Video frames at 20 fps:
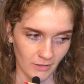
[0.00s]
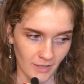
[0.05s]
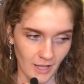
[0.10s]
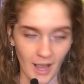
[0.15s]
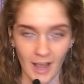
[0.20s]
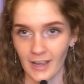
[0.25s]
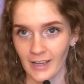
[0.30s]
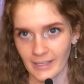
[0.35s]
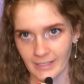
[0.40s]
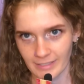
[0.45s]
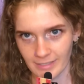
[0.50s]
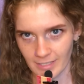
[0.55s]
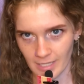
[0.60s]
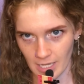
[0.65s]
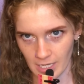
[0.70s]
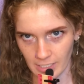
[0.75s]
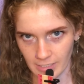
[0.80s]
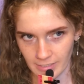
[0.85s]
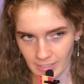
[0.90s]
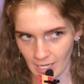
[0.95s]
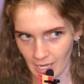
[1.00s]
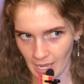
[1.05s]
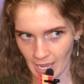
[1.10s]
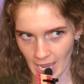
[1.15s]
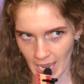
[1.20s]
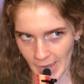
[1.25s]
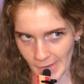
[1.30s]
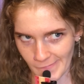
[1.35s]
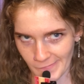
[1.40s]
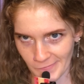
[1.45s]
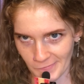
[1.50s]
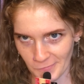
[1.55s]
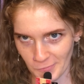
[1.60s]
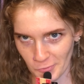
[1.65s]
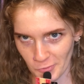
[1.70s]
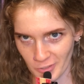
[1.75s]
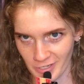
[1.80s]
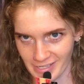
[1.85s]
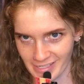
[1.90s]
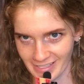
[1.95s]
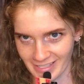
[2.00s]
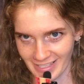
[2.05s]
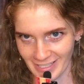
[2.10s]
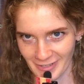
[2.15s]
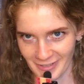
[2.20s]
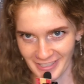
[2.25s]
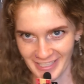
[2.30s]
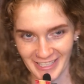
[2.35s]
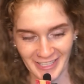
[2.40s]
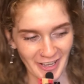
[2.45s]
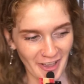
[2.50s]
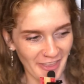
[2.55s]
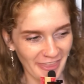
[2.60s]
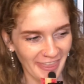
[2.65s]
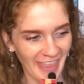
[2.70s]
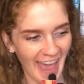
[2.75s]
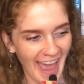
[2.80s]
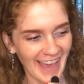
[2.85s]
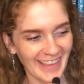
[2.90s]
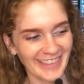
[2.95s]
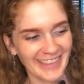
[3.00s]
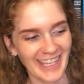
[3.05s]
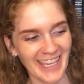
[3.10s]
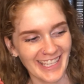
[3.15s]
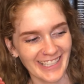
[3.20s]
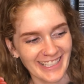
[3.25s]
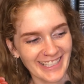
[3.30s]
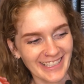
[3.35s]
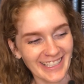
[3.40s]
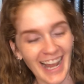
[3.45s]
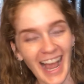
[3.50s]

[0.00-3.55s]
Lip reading: I say as I have 3 series on that list.